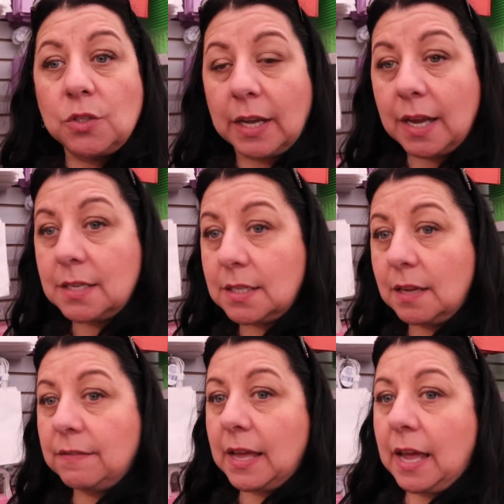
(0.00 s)
So I gotta
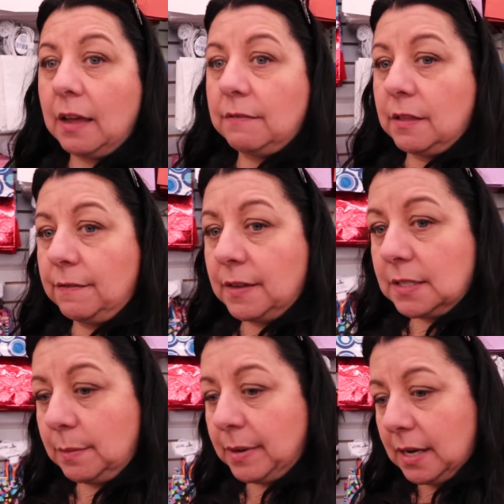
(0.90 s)
see if they have the
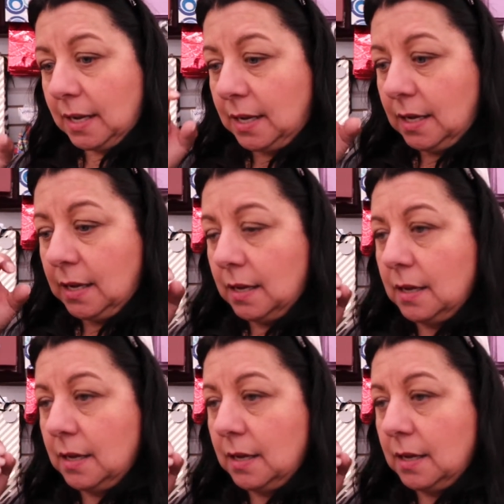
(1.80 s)
fuzzy bunny,